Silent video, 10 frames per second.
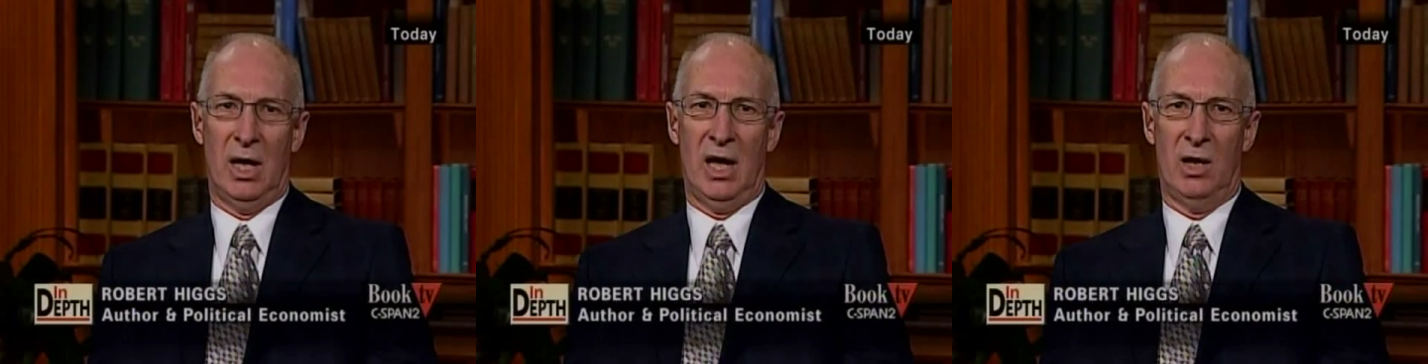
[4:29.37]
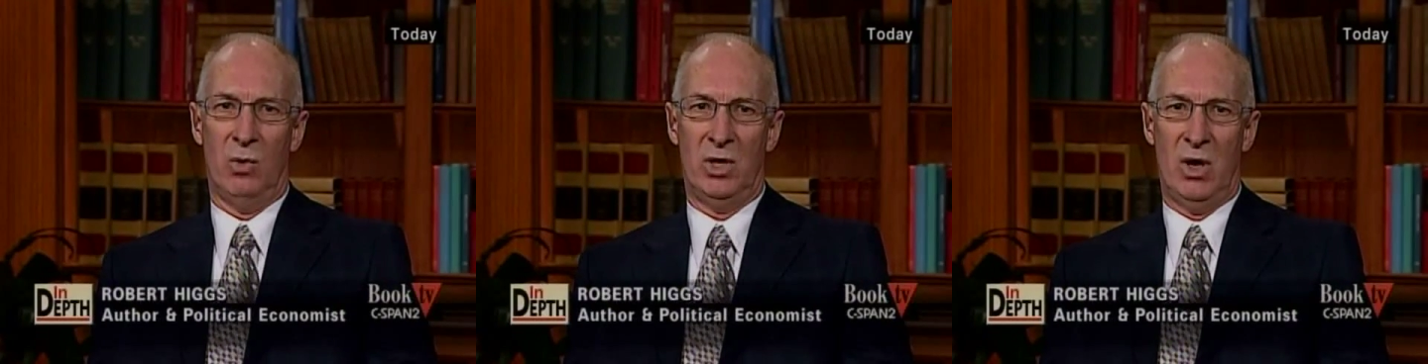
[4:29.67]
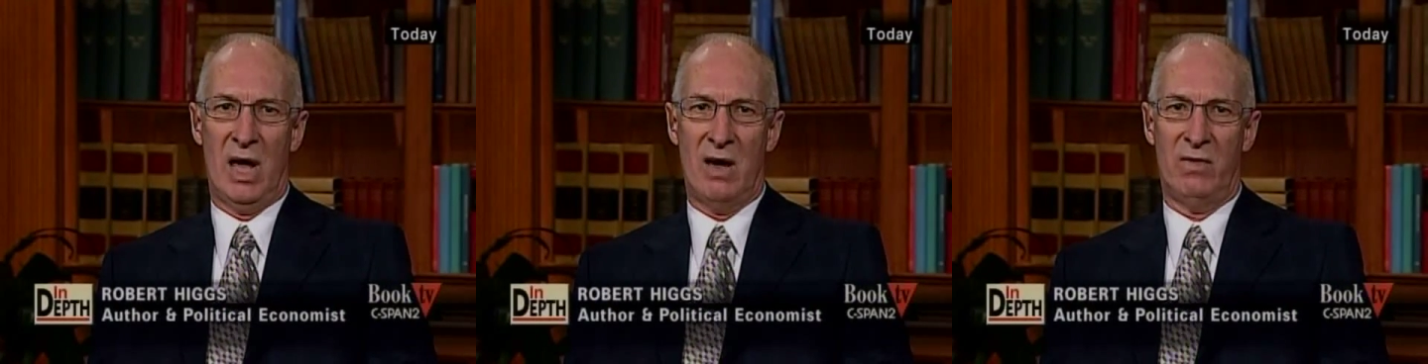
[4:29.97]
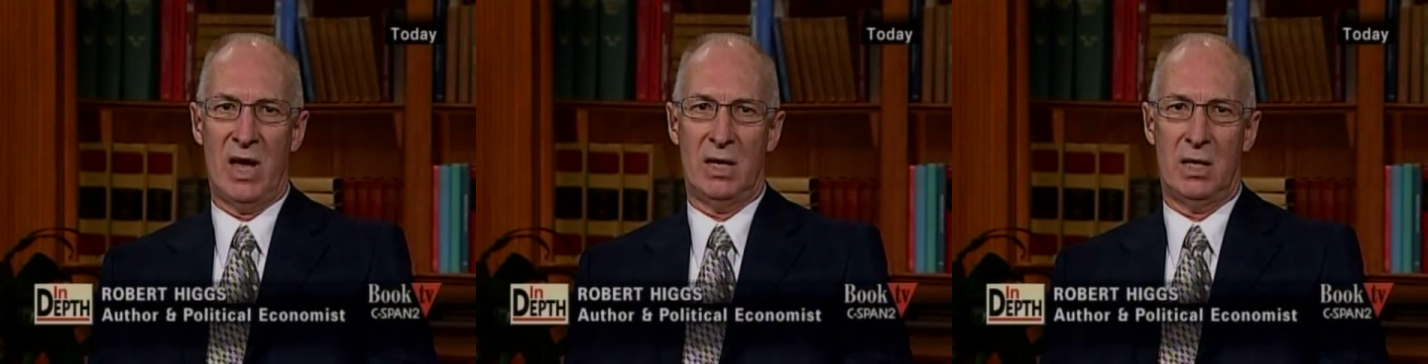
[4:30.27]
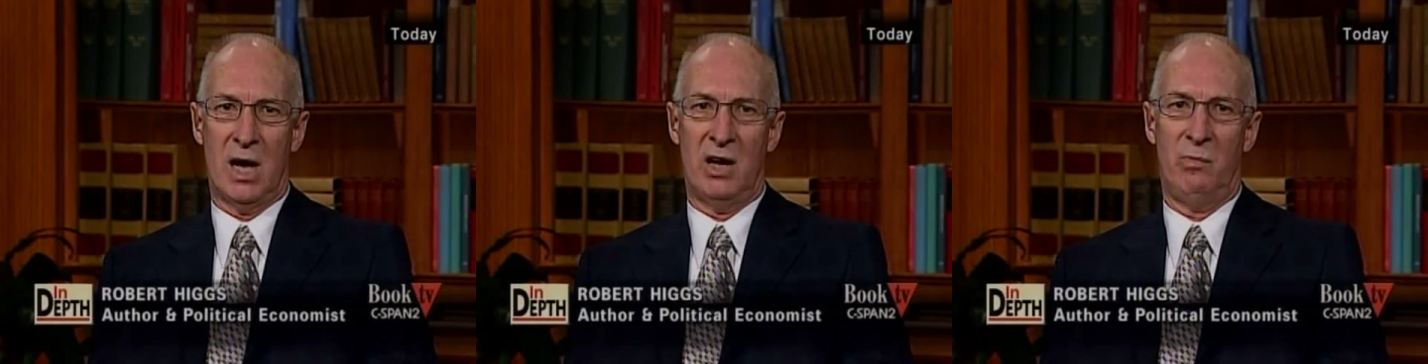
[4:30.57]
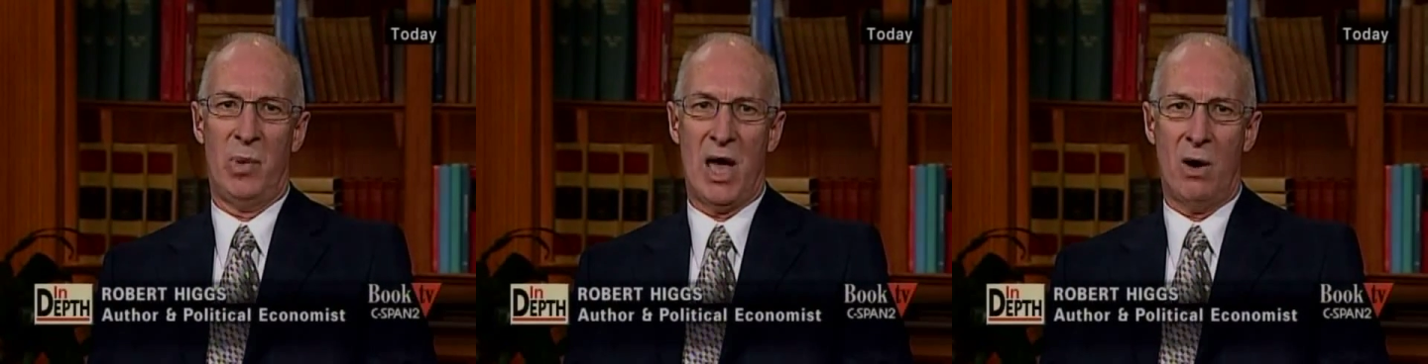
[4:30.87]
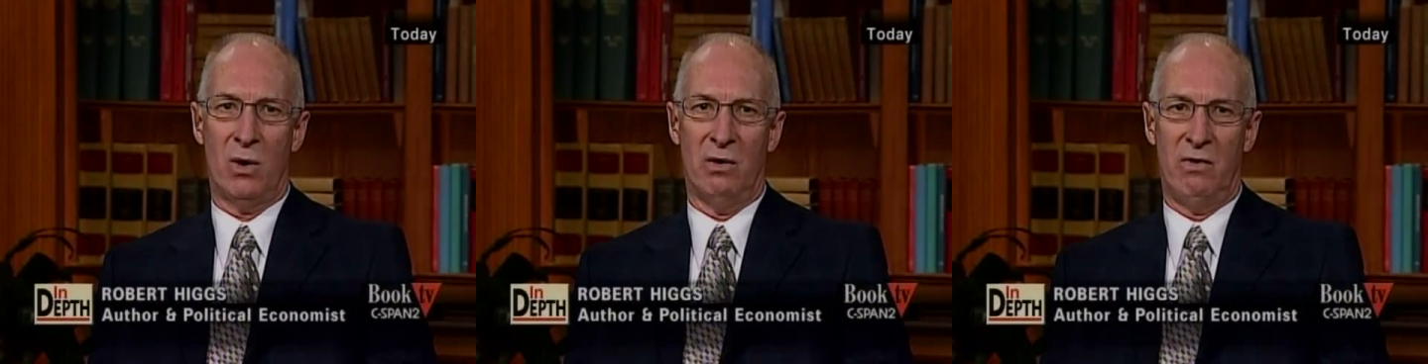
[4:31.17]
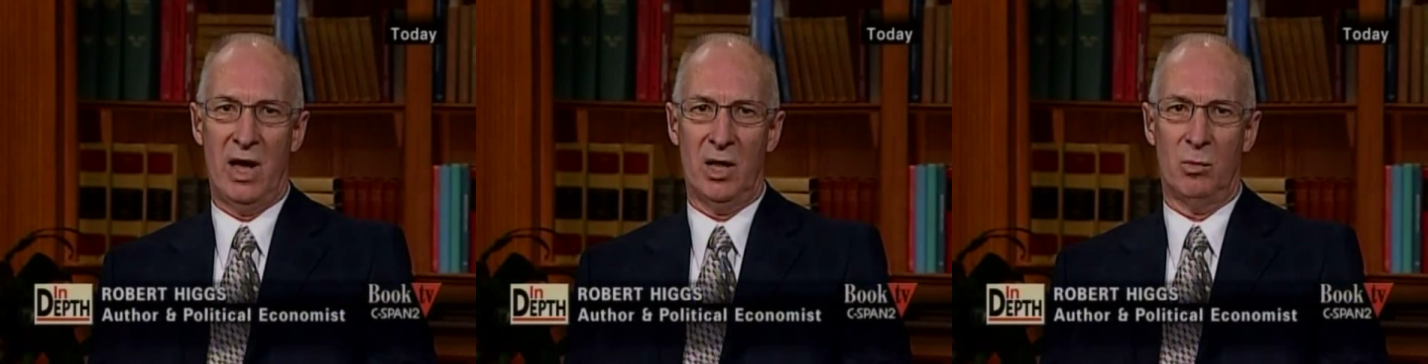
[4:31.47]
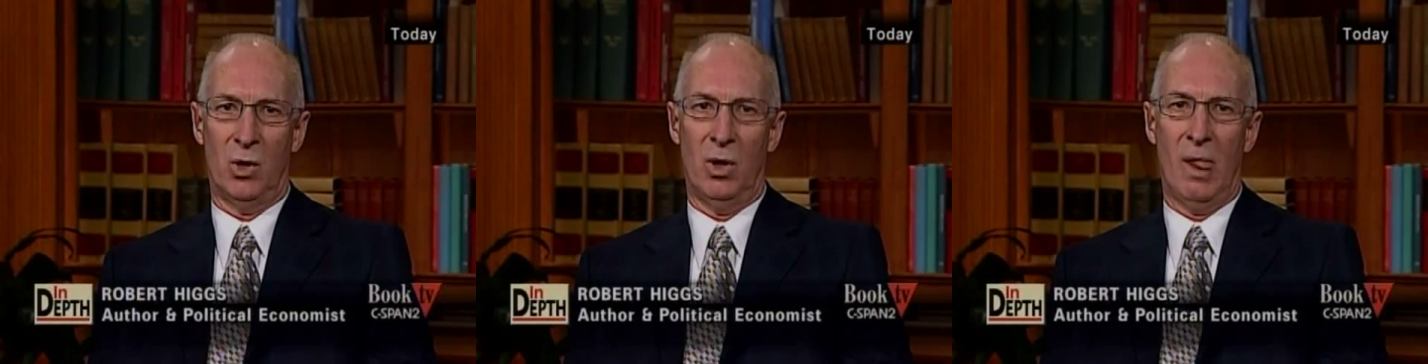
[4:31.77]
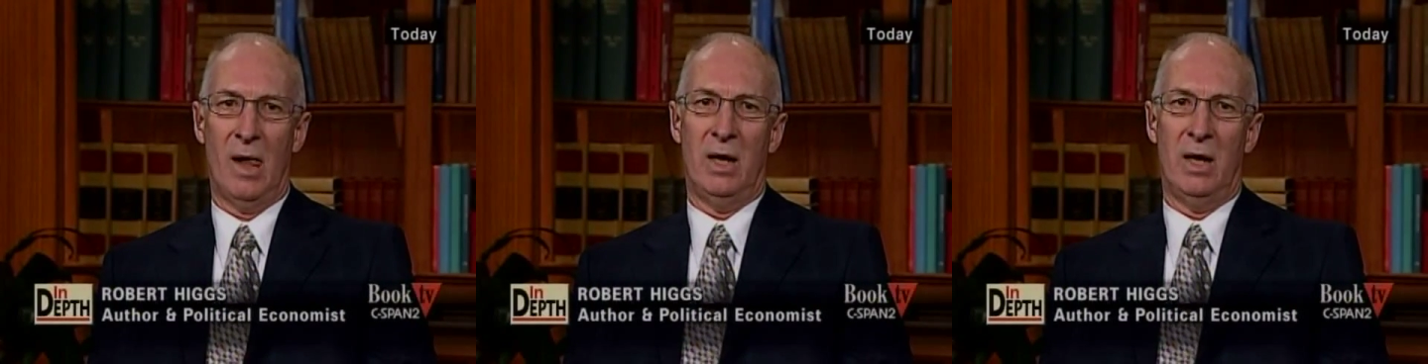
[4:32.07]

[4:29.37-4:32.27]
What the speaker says: And when you have that kind of power available,